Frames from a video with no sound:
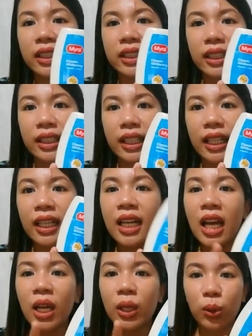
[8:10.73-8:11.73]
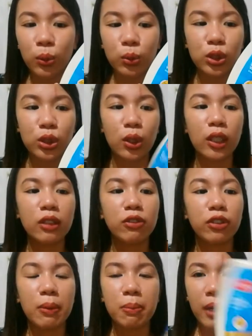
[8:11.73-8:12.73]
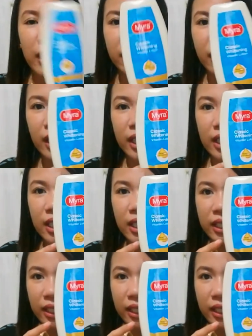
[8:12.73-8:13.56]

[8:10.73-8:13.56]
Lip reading: din niya na lotion from Myra E.